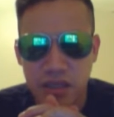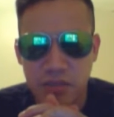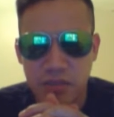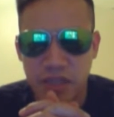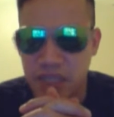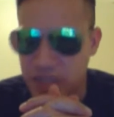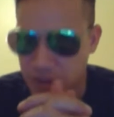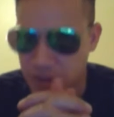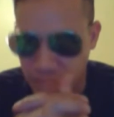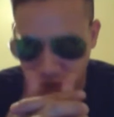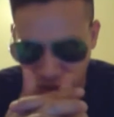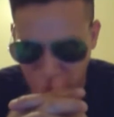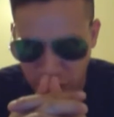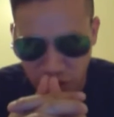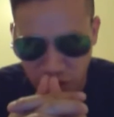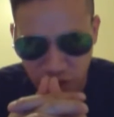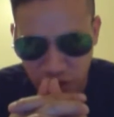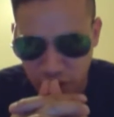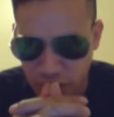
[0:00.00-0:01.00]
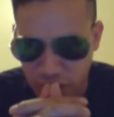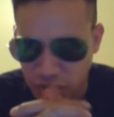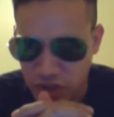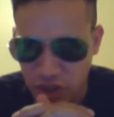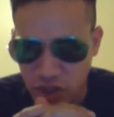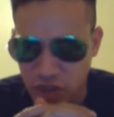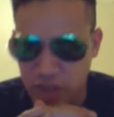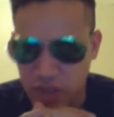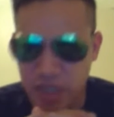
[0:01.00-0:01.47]
because it was such, such a
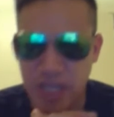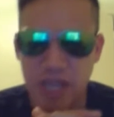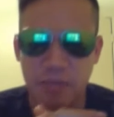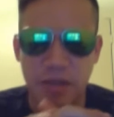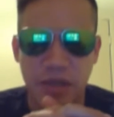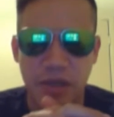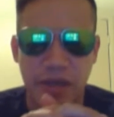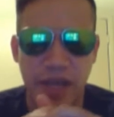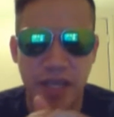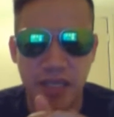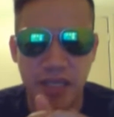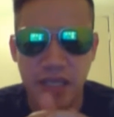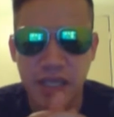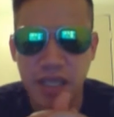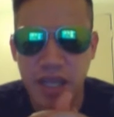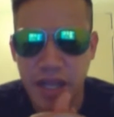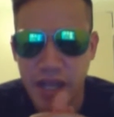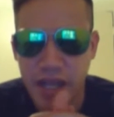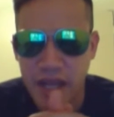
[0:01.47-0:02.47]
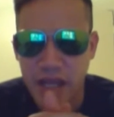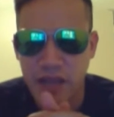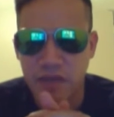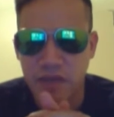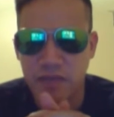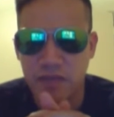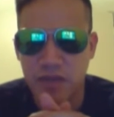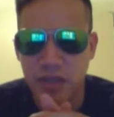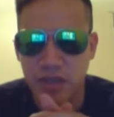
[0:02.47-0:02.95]
long time, I did
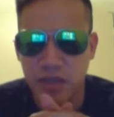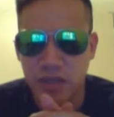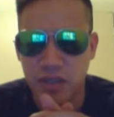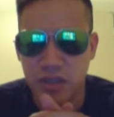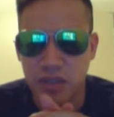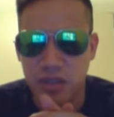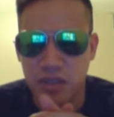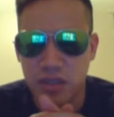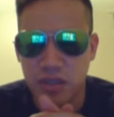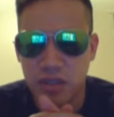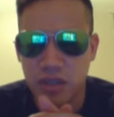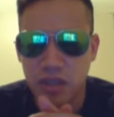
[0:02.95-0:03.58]
have uh,